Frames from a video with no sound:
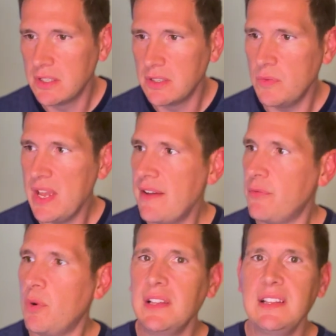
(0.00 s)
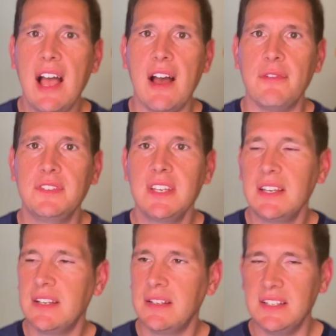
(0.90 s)
We have one left.
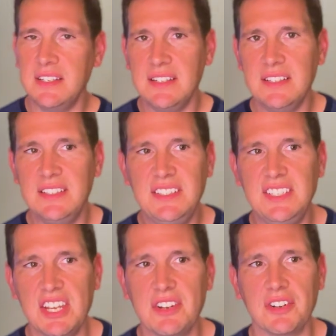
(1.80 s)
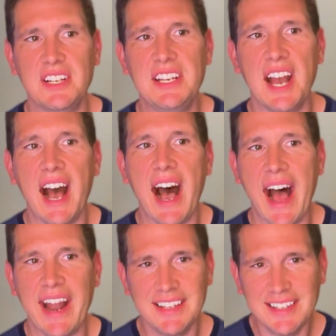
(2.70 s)
Dear
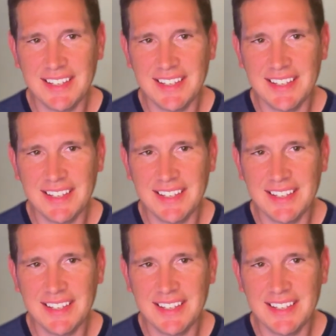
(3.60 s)
God.